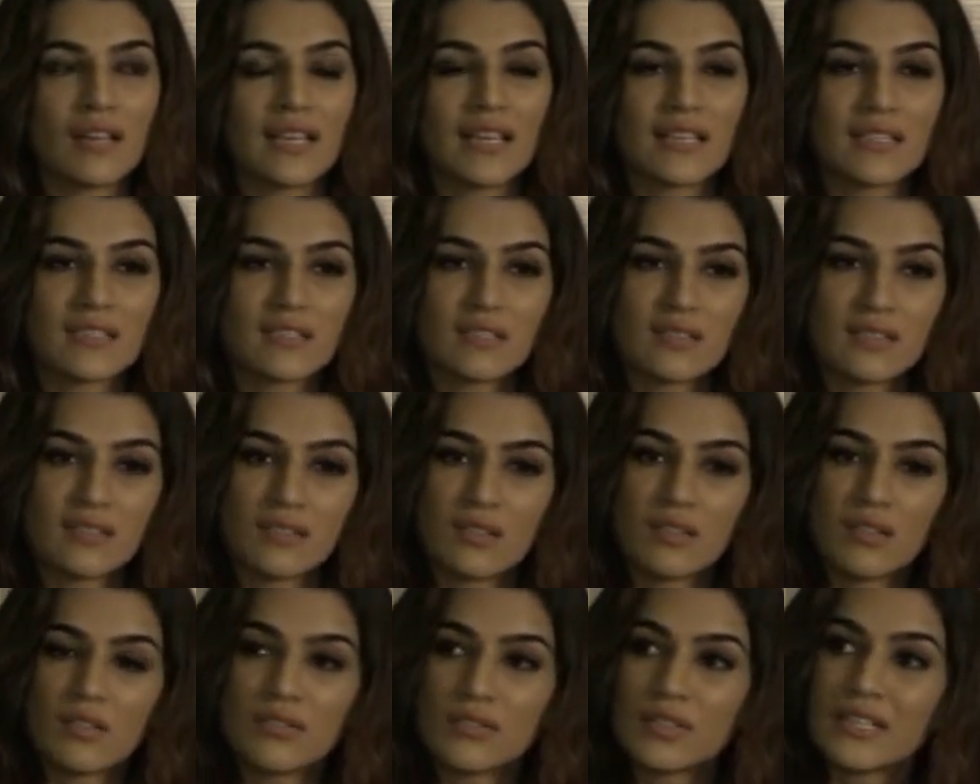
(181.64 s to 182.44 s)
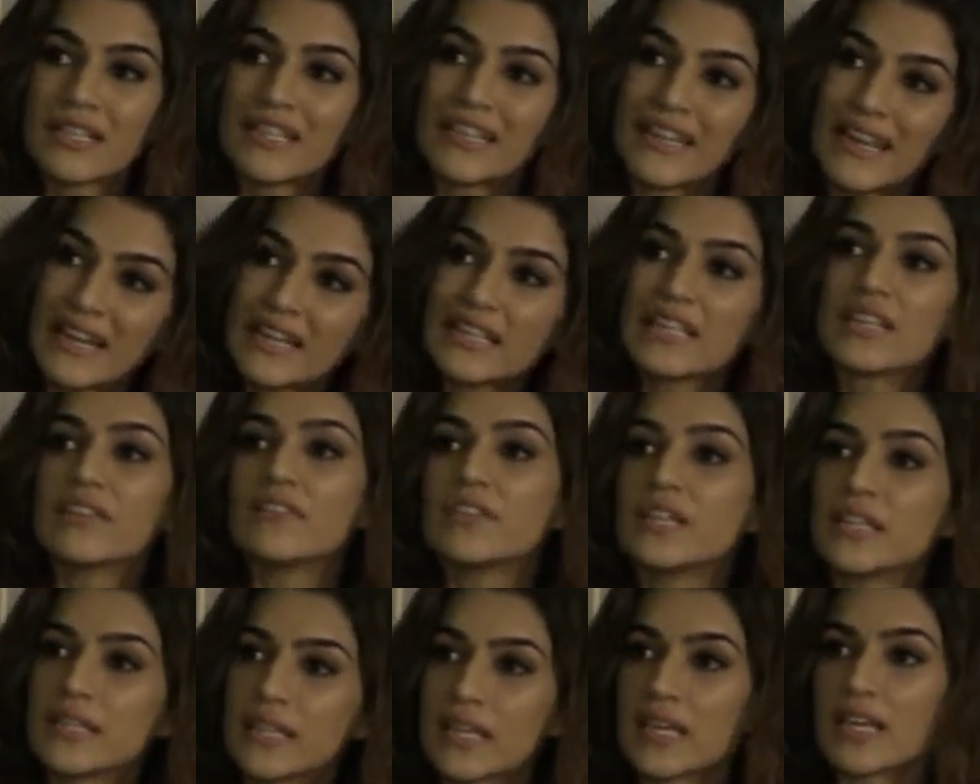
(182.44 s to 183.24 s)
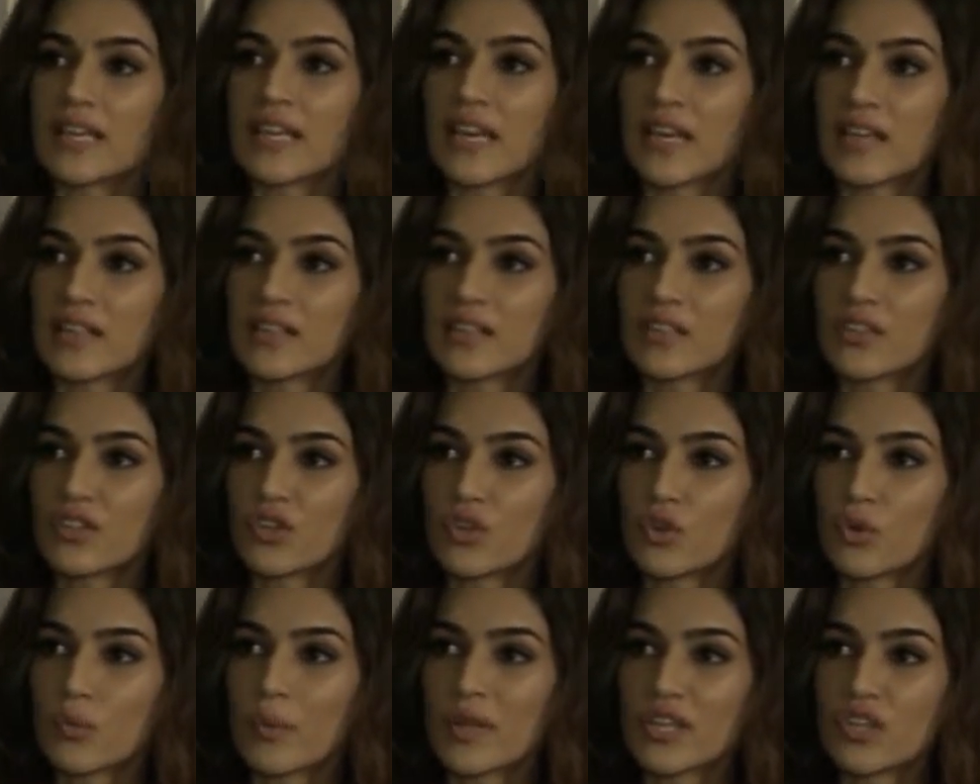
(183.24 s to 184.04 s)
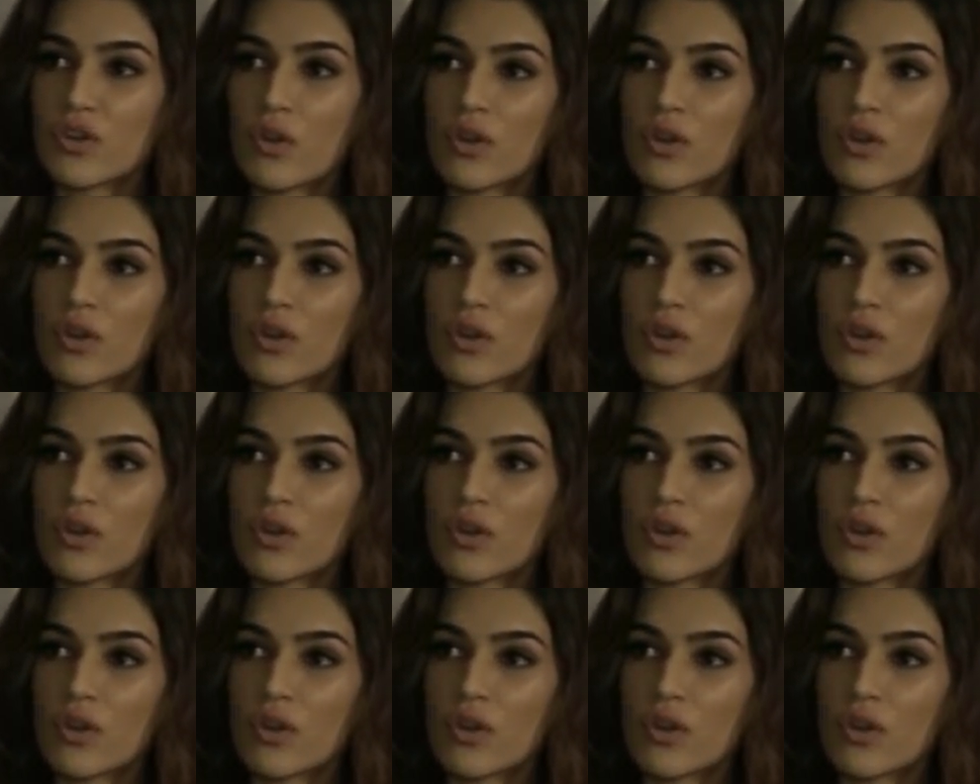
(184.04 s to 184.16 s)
it's a great give and take, and you know, when